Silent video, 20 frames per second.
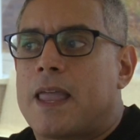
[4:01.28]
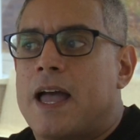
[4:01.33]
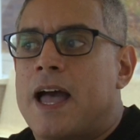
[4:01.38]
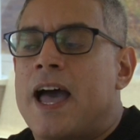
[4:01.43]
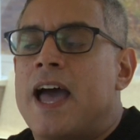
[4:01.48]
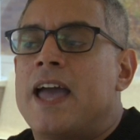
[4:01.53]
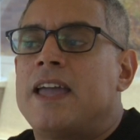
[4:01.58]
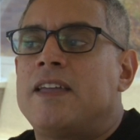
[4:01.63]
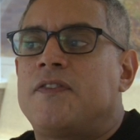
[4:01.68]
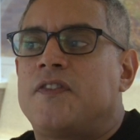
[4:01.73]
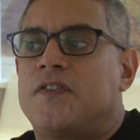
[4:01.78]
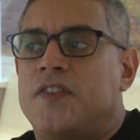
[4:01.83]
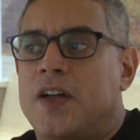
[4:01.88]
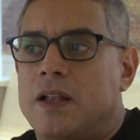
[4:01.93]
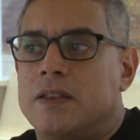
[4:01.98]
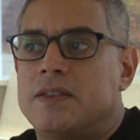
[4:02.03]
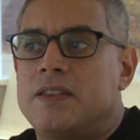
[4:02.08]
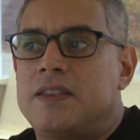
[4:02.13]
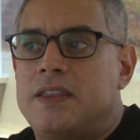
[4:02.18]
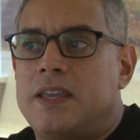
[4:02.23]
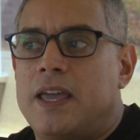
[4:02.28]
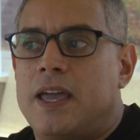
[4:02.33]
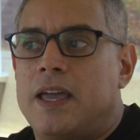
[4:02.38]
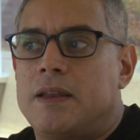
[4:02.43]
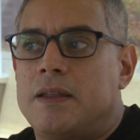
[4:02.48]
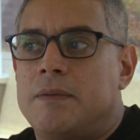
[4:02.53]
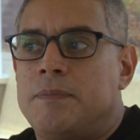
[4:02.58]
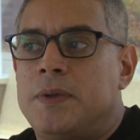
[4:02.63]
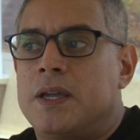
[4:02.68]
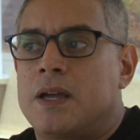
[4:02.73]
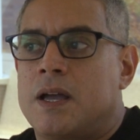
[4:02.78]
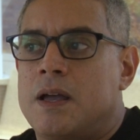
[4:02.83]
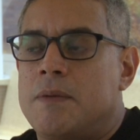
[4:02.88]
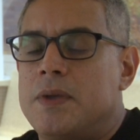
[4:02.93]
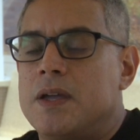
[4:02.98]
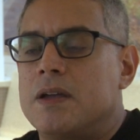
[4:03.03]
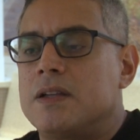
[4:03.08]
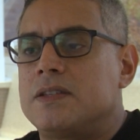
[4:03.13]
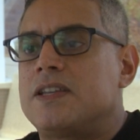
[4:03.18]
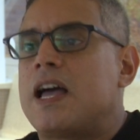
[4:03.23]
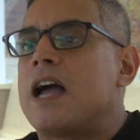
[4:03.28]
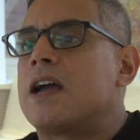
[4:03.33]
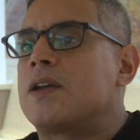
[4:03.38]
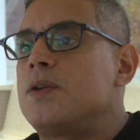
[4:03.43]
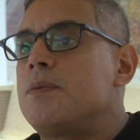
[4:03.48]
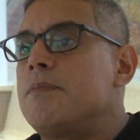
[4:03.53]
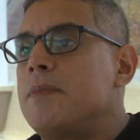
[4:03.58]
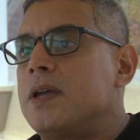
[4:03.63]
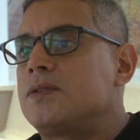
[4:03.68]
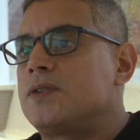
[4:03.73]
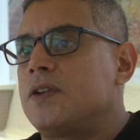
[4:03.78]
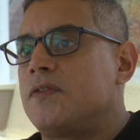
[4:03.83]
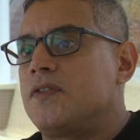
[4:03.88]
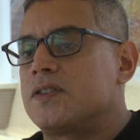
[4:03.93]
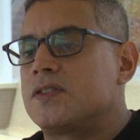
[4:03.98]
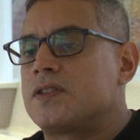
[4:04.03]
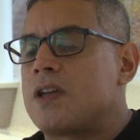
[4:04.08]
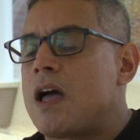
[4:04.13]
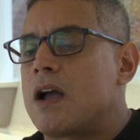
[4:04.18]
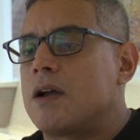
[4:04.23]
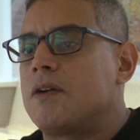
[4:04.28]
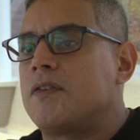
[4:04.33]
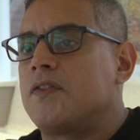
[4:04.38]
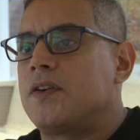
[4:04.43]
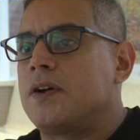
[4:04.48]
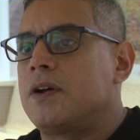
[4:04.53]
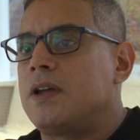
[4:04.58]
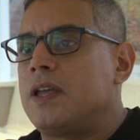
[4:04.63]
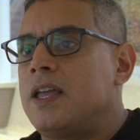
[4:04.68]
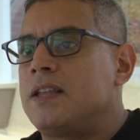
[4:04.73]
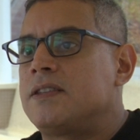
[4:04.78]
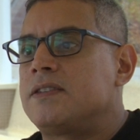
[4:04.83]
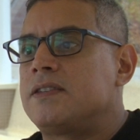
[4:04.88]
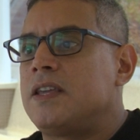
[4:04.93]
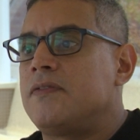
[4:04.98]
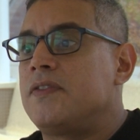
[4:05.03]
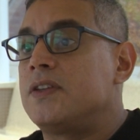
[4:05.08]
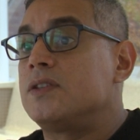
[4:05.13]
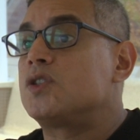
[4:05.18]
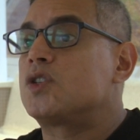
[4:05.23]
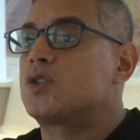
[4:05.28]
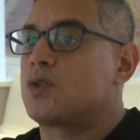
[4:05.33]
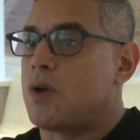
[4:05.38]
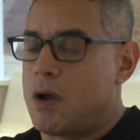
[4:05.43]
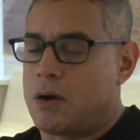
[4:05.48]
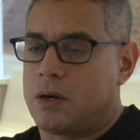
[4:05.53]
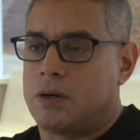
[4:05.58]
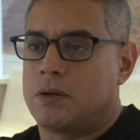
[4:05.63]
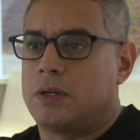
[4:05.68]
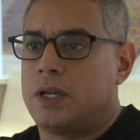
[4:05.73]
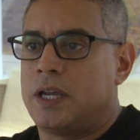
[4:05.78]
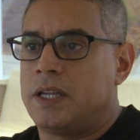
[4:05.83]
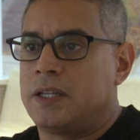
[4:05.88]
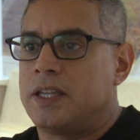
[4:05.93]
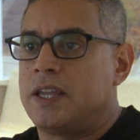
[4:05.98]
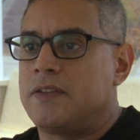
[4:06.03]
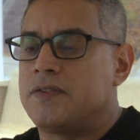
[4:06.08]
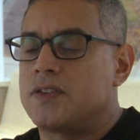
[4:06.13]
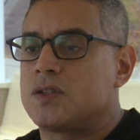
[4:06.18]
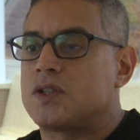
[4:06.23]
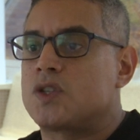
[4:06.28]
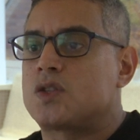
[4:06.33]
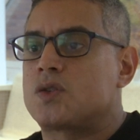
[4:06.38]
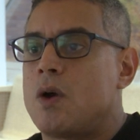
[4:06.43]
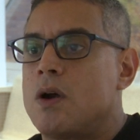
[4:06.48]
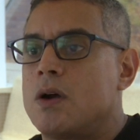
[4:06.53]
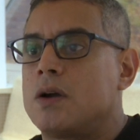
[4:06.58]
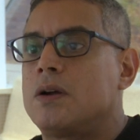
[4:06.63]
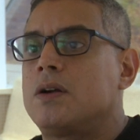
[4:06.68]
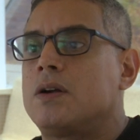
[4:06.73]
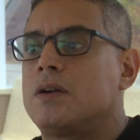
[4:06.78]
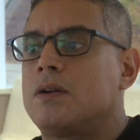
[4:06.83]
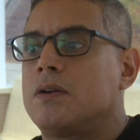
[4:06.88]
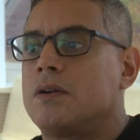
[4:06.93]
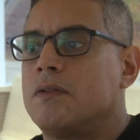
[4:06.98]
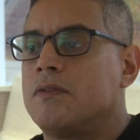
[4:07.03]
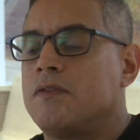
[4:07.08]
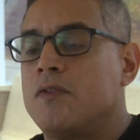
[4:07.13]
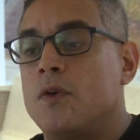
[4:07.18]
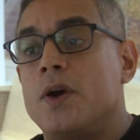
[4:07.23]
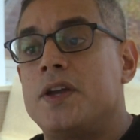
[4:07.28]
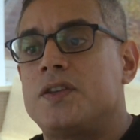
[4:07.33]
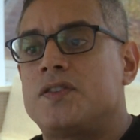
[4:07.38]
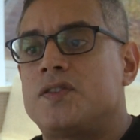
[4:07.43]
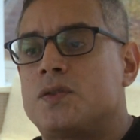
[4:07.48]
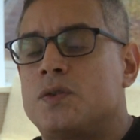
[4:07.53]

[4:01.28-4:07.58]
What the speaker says: I felt that becoming a documentary photographer, it's even stronger. It gives a stronger voice